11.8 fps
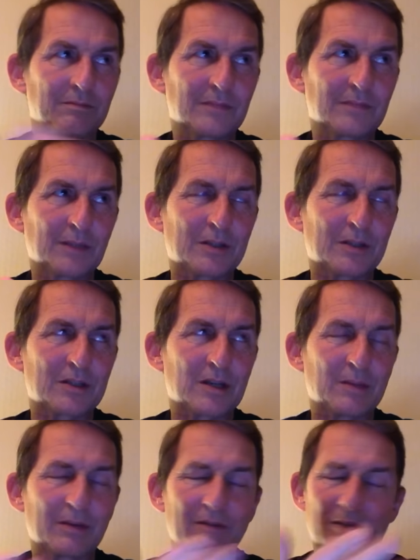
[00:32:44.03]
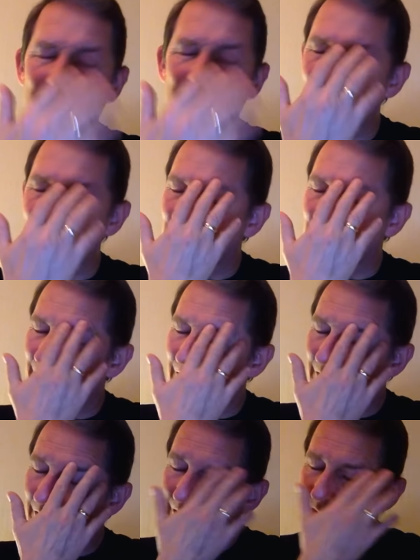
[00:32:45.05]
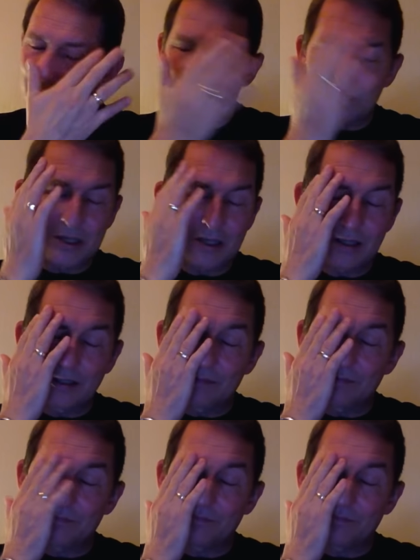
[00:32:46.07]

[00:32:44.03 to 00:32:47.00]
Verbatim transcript: got my timing wrong here, I think, but basically,